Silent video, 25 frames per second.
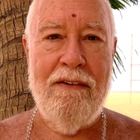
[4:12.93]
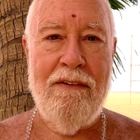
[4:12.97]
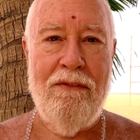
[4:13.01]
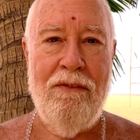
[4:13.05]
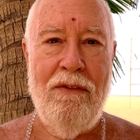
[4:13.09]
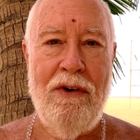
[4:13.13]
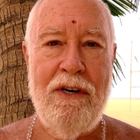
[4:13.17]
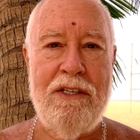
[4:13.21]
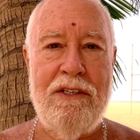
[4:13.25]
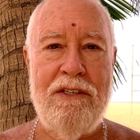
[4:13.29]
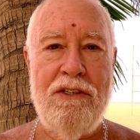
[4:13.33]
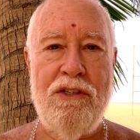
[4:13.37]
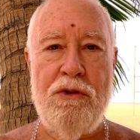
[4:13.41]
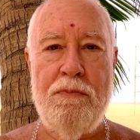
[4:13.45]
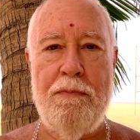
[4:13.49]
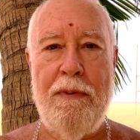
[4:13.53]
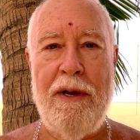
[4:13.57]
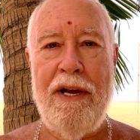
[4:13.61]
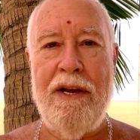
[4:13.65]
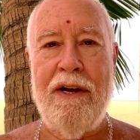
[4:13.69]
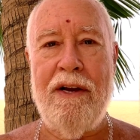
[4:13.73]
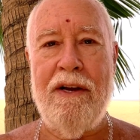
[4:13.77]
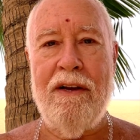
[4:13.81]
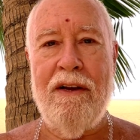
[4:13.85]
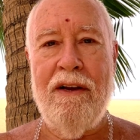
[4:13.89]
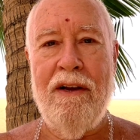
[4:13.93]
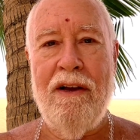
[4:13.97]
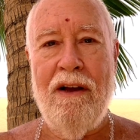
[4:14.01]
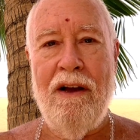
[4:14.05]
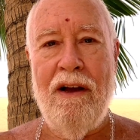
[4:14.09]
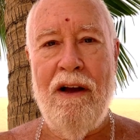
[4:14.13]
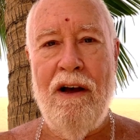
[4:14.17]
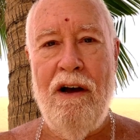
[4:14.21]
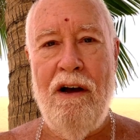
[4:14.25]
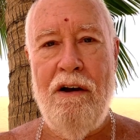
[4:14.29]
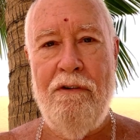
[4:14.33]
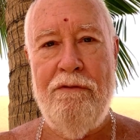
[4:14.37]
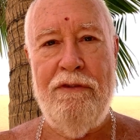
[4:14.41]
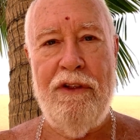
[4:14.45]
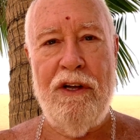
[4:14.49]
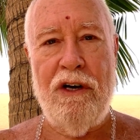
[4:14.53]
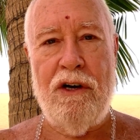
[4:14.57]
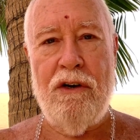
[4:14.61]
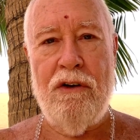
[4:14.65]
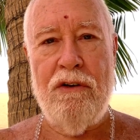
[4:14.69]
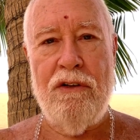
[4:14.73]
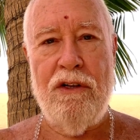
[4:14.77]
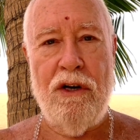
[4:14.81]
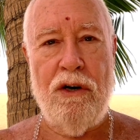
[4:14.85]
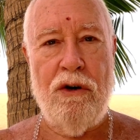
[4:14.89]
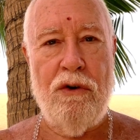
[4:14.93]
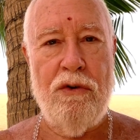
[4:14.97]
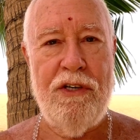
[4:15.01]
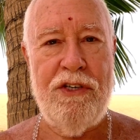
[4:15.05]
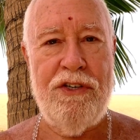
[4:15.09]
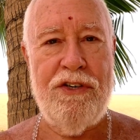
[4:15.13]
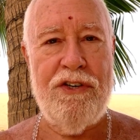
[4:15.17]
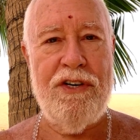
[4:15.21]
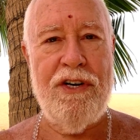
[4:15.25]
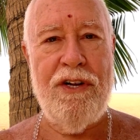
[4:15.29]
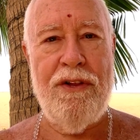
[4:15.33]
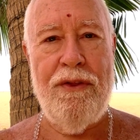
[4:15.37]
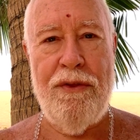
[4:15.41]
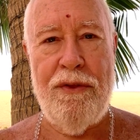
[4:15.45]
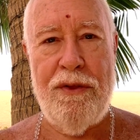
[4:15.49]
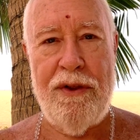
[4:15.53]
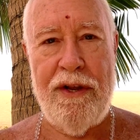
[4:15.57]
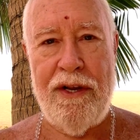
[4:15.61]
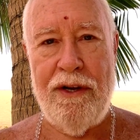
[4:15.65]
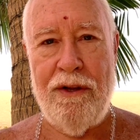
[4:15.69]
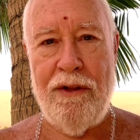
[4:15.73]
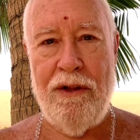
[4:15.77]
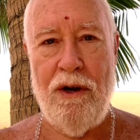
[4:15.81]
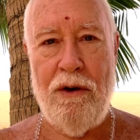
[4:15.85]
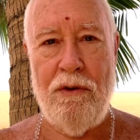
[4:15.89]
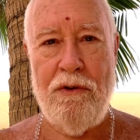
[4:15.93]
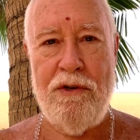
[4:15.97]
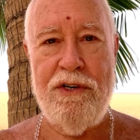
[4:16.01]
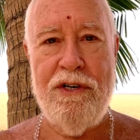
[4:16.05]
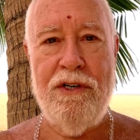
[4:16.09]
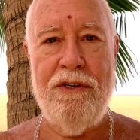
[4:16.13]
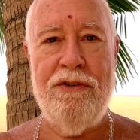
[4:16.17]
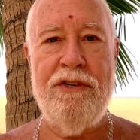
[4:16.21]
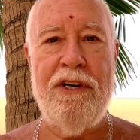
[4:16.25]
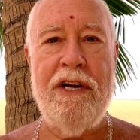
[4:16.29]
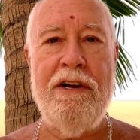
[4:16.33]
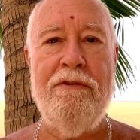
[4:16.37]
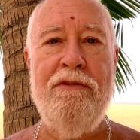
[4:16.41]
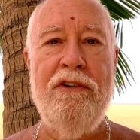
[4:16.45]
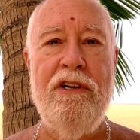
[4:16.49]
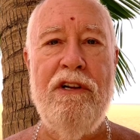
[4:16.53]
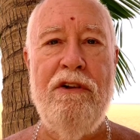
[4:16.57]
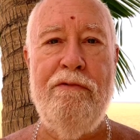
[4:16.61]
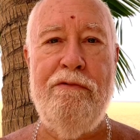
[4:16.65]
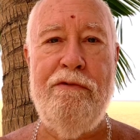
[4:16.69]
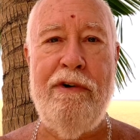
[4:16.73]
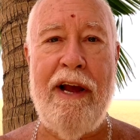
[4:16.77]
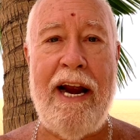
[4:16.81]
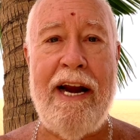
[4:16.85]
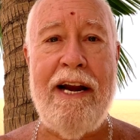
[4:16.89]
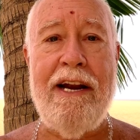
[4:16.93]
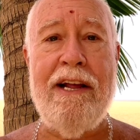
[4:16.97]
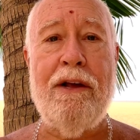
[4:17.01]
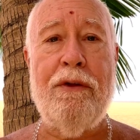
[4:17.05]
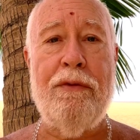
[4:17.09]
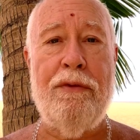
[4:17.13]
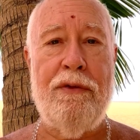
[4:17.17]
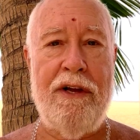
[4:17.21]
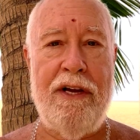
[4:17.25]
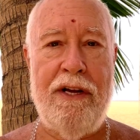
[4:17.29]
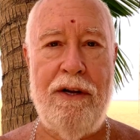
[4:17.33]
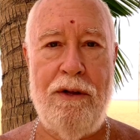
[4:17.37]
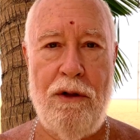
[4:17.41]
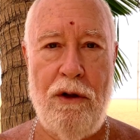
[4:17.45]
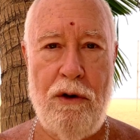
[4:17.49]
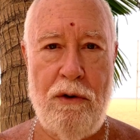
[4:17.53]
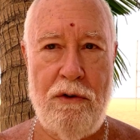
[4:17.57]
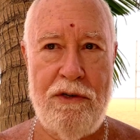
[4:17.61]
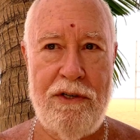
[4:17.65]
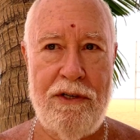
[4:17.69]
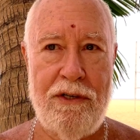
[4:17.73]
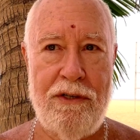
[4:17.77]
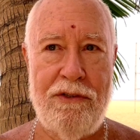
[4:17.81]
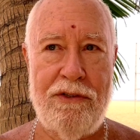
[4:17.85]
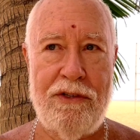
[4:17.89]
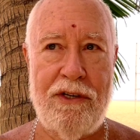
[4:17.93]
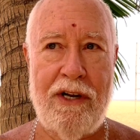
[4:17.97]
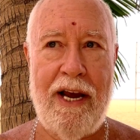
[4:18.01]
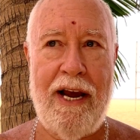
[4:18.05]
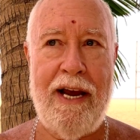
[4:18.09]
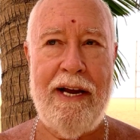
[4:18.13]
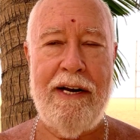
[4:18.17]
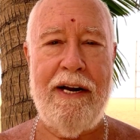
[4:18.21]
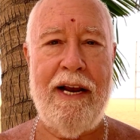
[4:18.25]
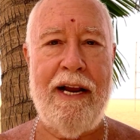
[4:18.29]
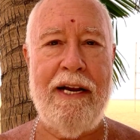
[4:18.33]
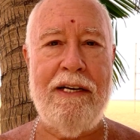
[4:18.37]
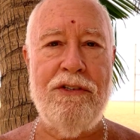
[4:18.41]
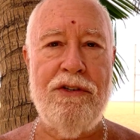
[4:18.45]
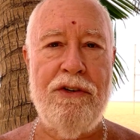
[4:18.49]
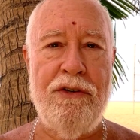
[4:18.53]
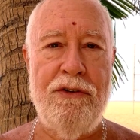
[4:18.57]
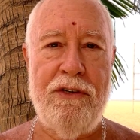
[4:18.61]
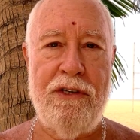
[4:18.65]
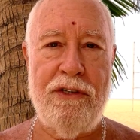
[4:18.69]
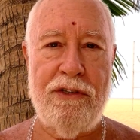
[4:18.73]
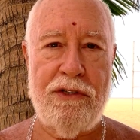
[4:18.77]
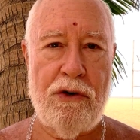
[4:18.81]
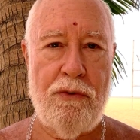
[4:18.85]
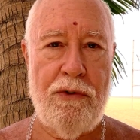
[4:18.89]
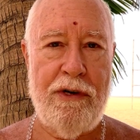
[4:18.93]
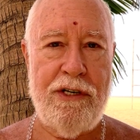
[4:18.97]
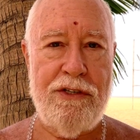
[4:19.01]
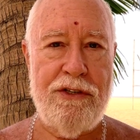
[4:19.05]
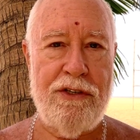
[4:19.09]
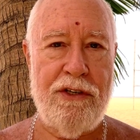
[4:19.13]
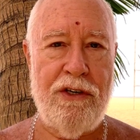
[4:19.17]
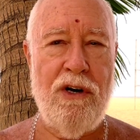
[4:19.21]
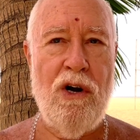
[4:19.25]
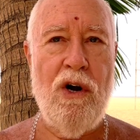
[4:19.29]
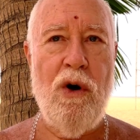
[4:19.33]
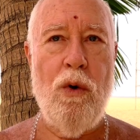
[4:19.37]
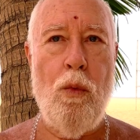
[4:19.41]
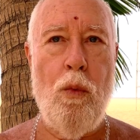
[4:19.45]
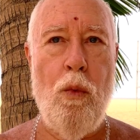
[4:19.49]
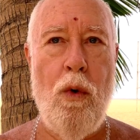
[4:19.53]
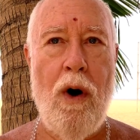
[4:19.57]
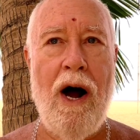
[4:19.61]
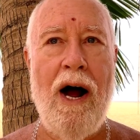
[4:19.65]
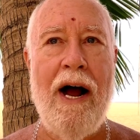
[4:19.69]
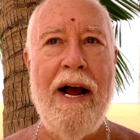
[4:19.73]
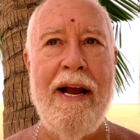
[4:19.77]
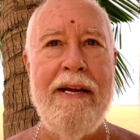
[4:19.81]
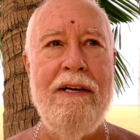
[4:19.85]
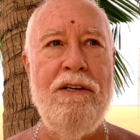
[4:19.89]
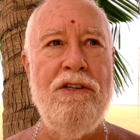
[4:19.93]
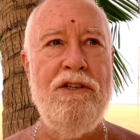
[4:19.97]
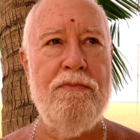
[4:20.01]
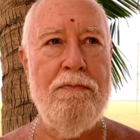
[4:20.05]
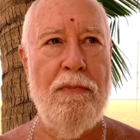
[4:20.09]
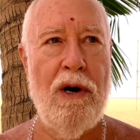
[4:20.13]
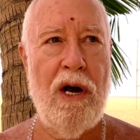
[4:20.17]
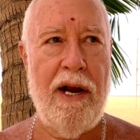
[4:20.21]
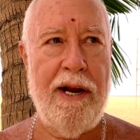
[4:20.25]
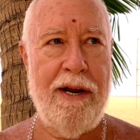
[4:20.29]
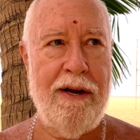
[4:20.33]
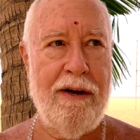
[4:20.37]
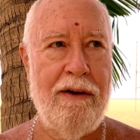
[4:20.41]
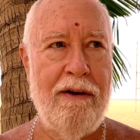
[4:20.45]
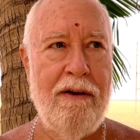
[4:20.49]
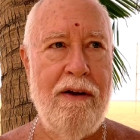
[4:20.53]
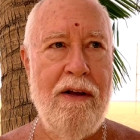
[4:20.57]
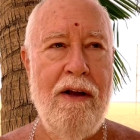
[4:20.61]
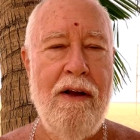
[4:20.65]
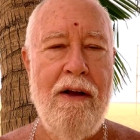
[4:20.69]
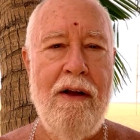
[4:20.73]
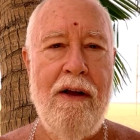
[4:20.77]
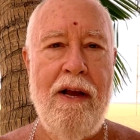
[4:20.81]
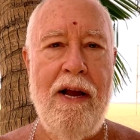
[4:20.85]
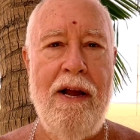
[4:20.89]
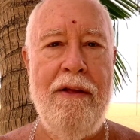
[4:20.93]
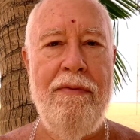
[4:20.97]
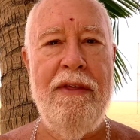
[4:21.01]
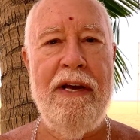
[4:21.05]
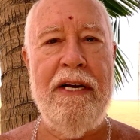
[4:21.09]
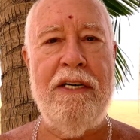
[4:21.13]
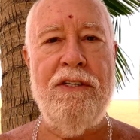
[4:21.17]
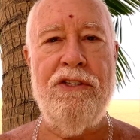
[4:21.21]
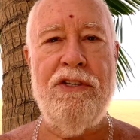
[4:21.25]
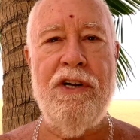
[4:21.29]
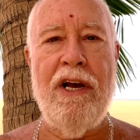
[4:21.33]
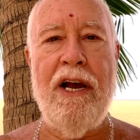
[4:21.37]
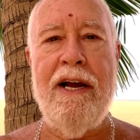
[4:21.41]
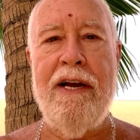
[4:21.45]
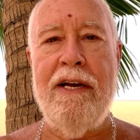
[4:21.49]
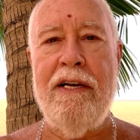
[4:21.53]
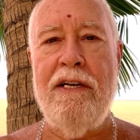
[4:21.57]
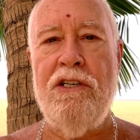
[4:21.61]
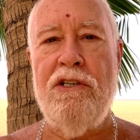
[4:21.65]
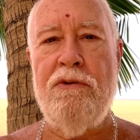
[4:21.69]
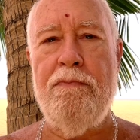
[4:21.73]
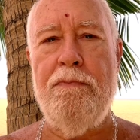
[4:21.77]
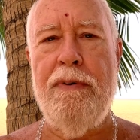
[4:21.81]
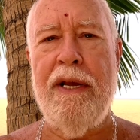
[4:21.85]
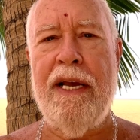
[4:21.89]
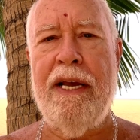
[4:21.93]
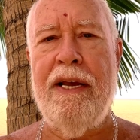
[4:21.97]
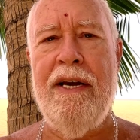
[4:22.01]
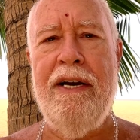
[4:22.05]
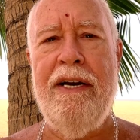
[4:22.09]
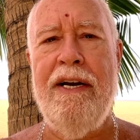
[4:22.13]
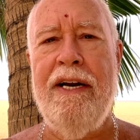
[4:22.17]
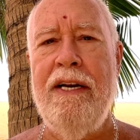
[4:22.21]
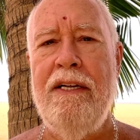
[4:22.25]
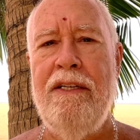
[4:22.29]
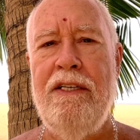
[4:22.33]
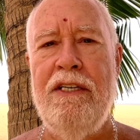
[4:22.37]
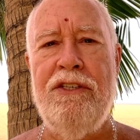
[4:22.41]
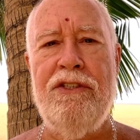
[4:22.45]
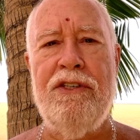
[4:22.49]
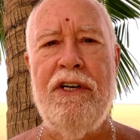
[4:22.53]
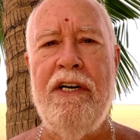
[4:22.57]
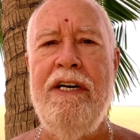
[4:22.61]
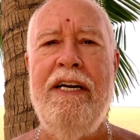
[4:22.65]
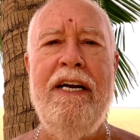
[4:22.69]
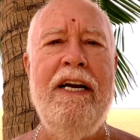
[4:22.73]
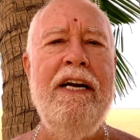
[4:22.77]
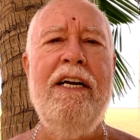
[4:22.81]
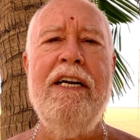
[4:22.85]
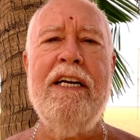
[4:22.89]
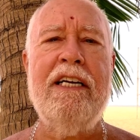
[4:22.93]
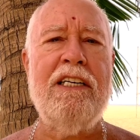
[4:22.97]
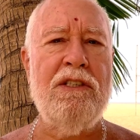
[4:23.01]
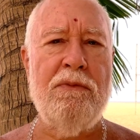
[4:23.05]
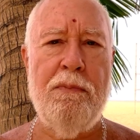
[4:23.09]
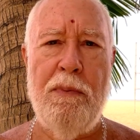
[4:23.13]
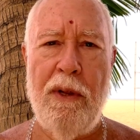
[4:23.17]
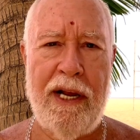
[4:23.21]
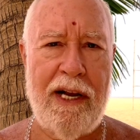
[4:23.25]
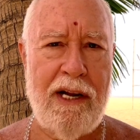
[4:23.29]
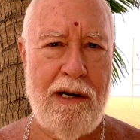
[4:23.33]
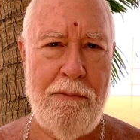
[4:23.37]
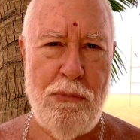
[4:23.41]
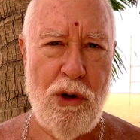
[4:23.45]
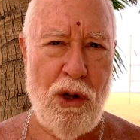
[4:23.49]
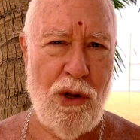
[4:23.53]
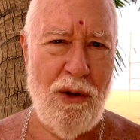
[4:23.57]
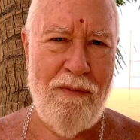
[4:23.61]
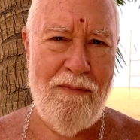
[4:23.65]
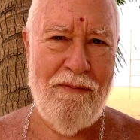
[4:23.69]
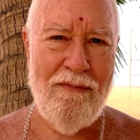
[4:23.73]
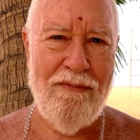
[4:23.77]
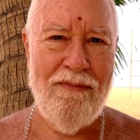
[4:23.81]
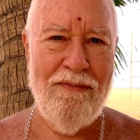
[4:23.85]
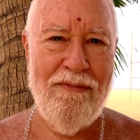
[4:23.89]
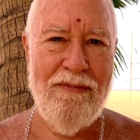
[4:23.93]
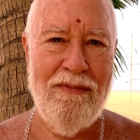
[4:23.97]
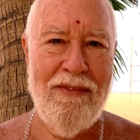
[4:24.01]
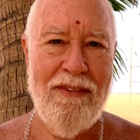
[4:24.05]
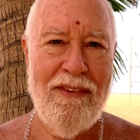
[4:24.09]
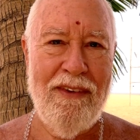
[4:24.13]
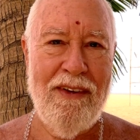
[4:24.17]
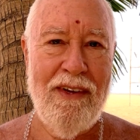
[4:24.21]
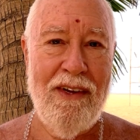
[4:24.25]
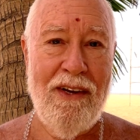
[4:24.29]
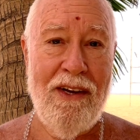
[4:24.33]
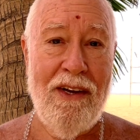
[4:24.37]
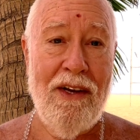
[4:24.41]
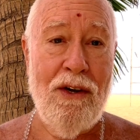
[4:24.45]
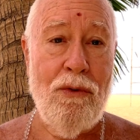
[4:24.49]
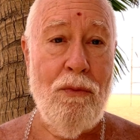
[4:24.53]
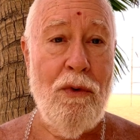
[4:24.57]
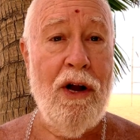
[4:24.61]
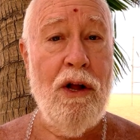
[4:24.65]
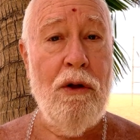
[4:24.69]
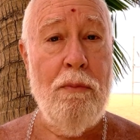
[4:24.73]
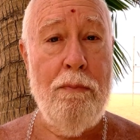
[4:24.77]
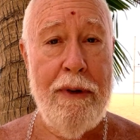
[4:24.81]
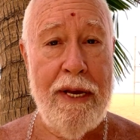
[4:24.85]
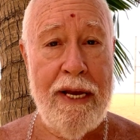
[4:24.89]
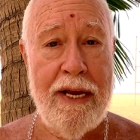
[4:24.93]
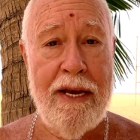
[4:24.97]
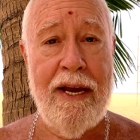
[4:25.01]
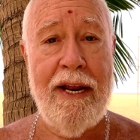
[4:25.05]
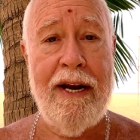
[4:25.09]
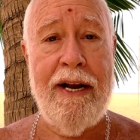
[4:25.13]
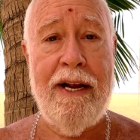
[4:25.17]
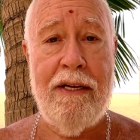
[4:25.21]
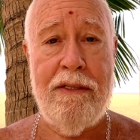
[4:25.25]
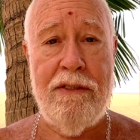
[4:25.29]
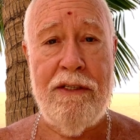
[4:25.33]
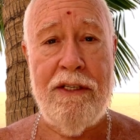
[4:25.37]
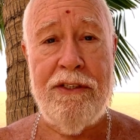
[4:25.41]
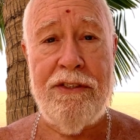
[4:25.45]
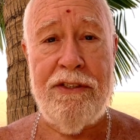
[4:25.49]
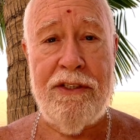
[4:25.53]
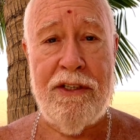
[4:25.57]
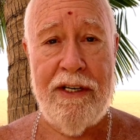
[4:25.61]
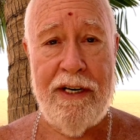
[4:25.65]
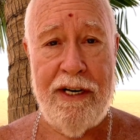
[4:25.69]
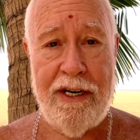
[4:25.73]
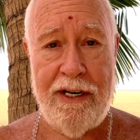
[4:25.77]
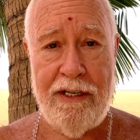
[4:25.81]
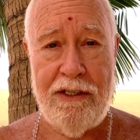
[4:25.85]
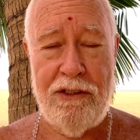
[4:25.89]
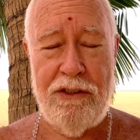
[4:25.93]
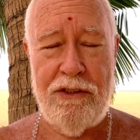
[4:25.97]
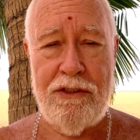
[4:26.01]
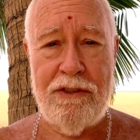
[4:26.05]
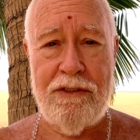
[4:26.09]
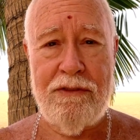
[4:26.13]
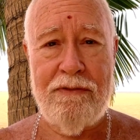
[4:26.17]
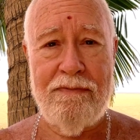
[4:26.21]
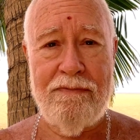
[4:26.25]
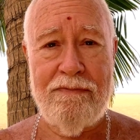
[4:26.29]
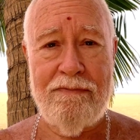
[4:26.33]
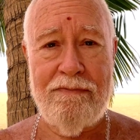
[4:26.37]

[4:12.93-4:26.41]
What to speak of the, the Christian theologians, even the Vedic theologians, can't answer this question. Why is Maya? And they say it's beginningless and inexplicable. Well, beginningless it is,